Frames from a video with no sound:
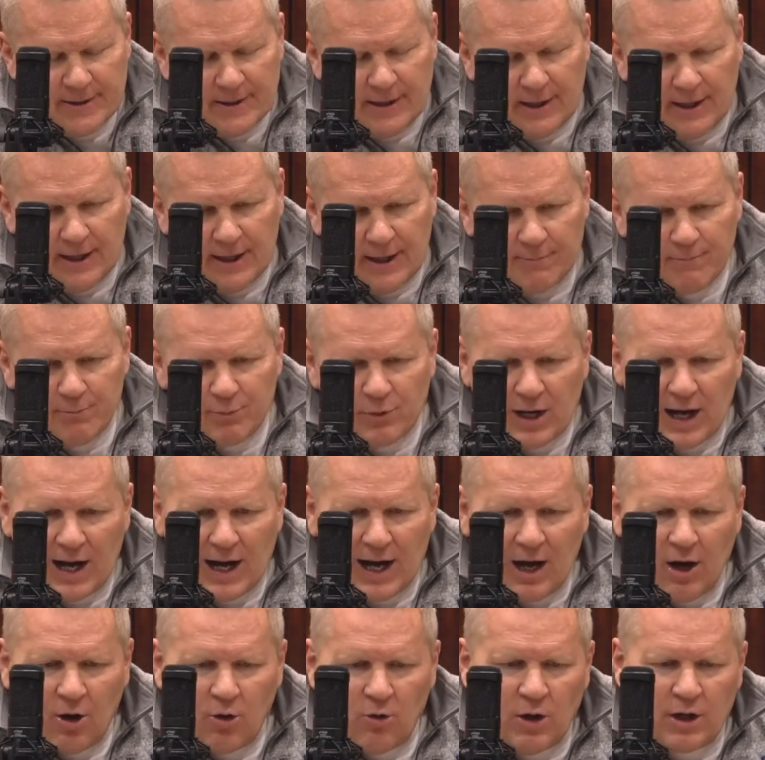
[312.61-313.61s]

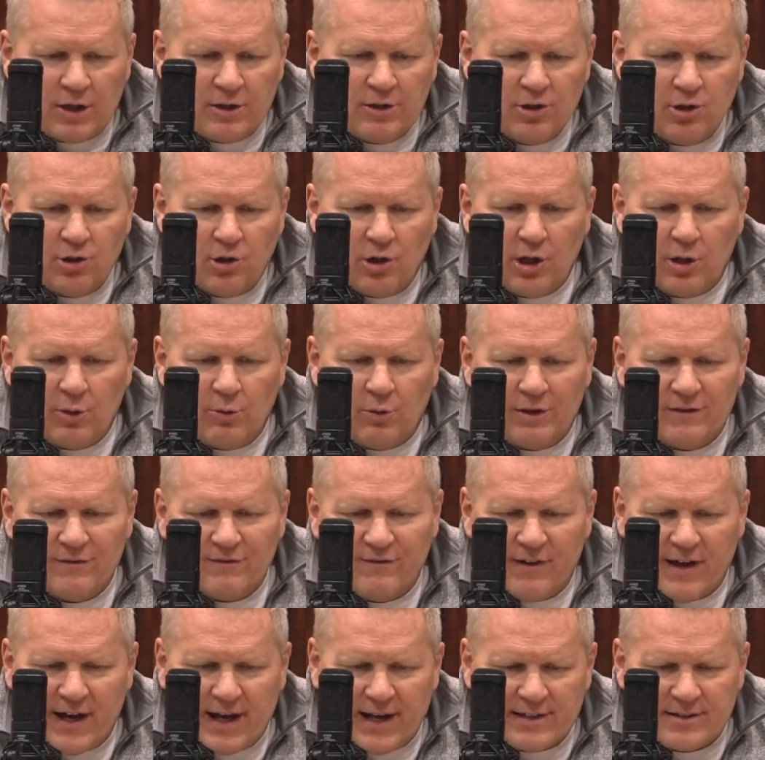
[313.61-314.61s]
How are you going to
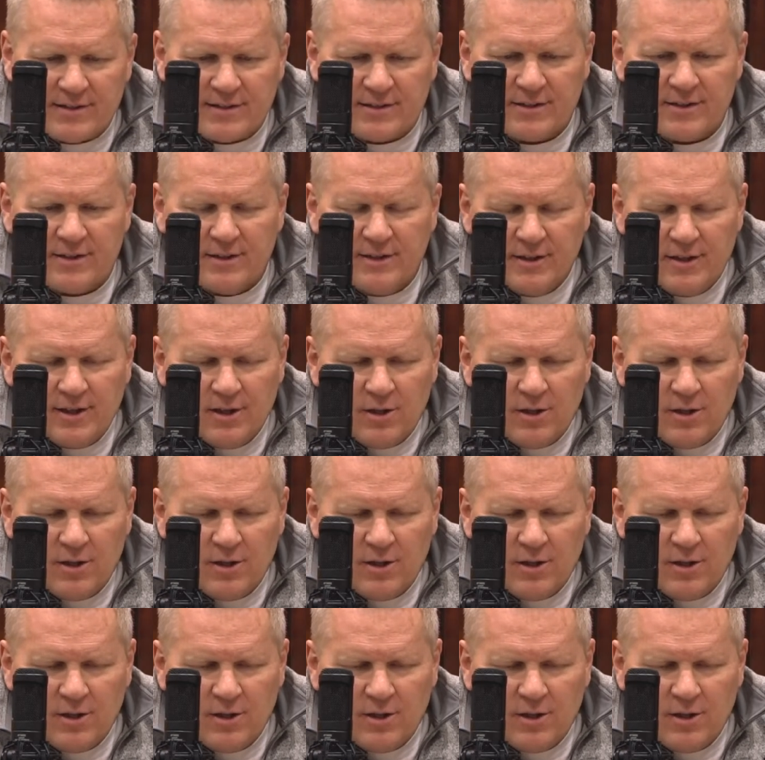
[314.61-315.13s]
invest?